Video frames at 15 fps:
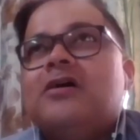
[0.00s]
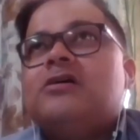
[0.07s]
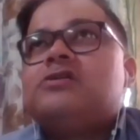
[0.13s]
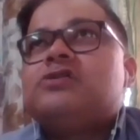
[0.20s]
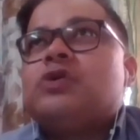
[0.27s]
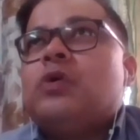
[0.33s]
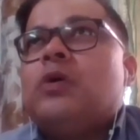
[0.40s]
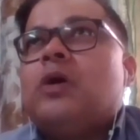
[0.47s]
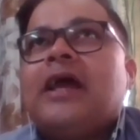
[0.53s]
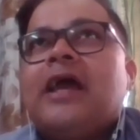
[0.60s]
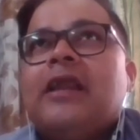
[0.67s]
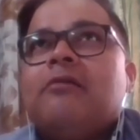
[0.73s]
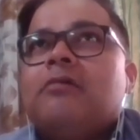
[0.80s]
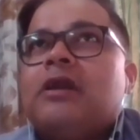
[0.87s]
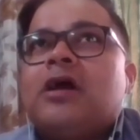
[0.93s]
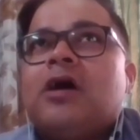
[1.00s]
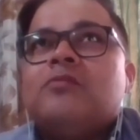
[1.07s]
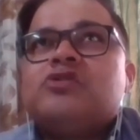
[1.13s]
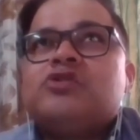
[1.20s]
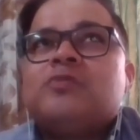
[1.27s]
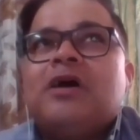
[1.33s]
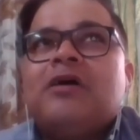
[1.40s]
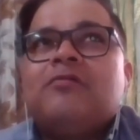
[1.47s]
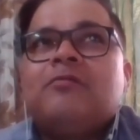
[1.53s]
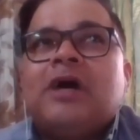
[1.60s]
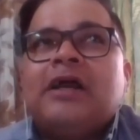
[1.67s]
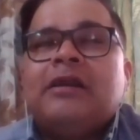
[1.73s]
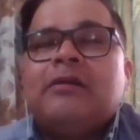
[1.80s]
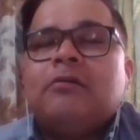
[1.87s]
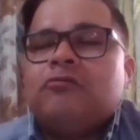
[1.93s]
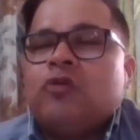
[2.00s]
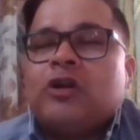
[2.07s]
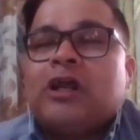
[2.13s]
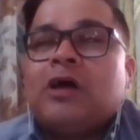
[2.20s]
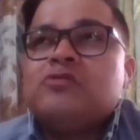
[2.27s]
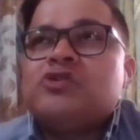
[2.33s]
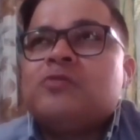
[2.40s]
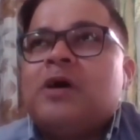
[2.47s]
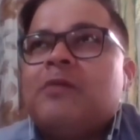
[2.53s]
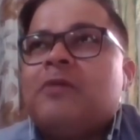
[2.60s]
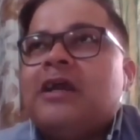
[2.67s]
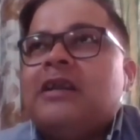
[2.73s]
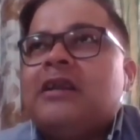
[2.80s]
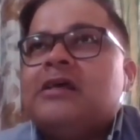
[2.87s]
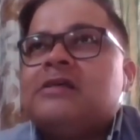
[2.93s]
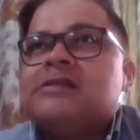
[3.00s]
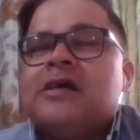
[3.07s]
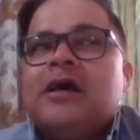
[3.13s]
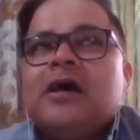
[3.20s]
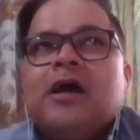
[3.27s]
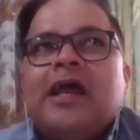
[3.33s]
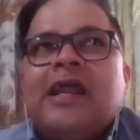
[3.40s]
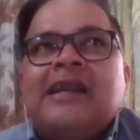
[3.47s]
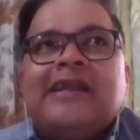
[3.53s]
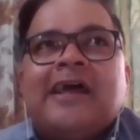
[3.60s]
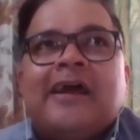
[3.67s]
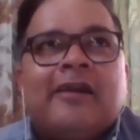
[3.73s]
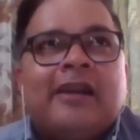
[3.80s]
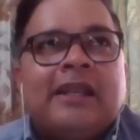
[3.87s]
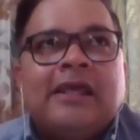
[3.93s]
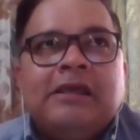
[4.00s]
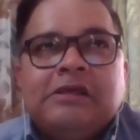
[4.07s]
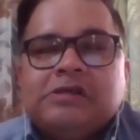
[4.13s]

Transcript: So again, it comes to my mind. What comes to my mind is integrity.